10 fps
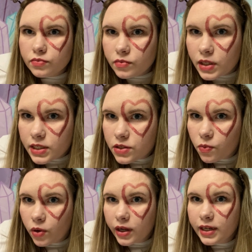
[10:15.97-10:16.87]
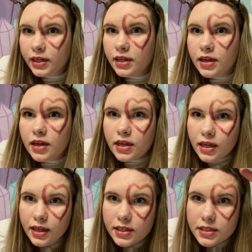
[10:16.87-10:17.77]
this one
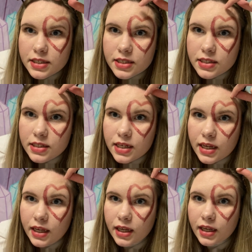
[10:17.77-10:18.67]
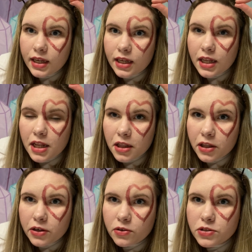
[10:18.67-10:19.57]
stinking
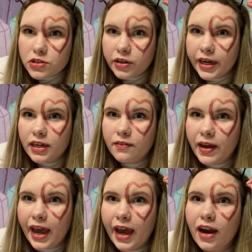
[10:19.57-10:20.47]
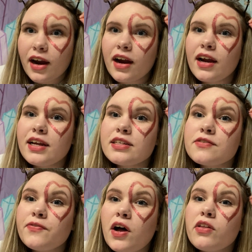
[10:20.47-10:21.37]
little strand of hair is
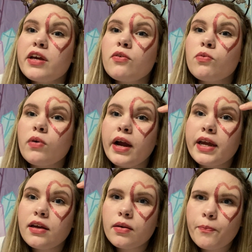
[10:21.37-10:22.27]
falling right